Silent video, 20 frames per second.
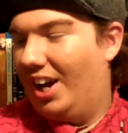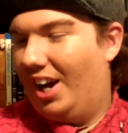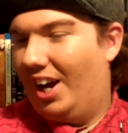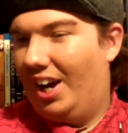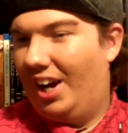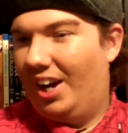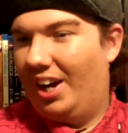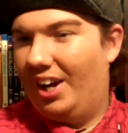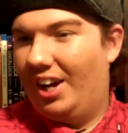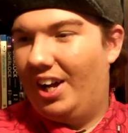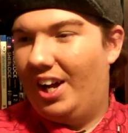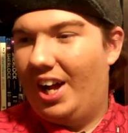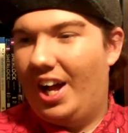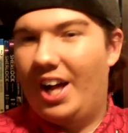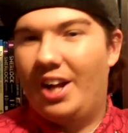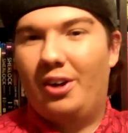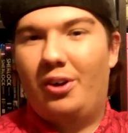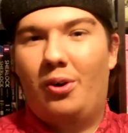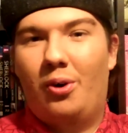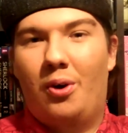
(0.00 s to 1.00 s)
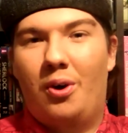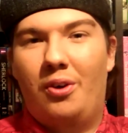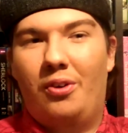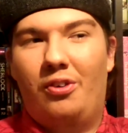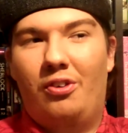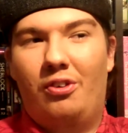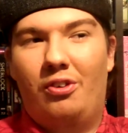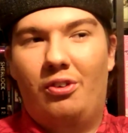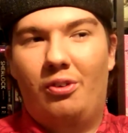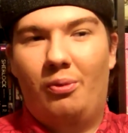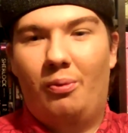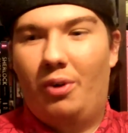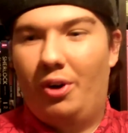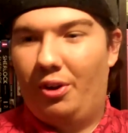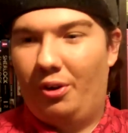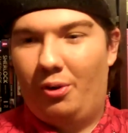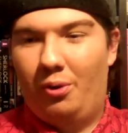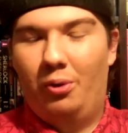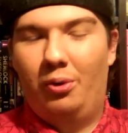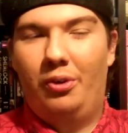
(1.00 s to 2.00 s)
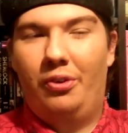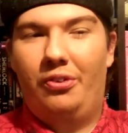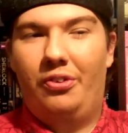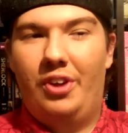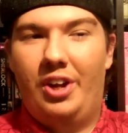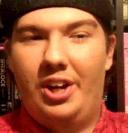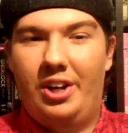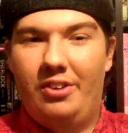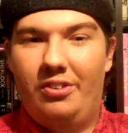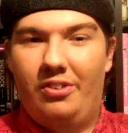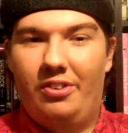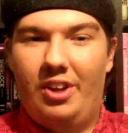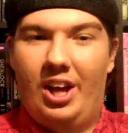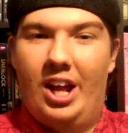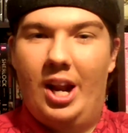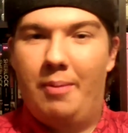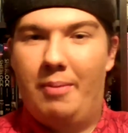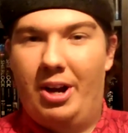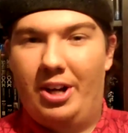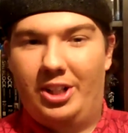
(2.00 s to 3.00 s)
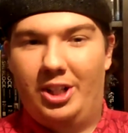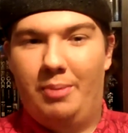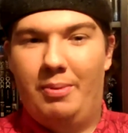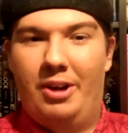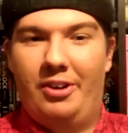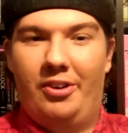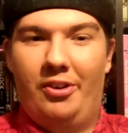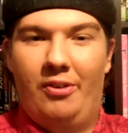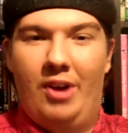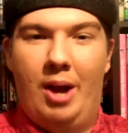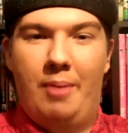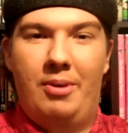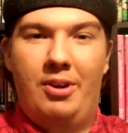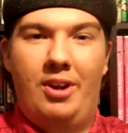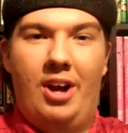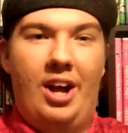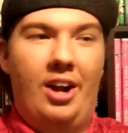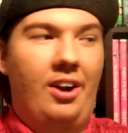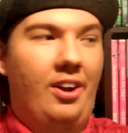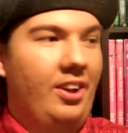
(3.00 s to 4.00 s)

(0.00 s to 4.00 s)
And of course, one of the coolest things, and I'm actually about to grab it,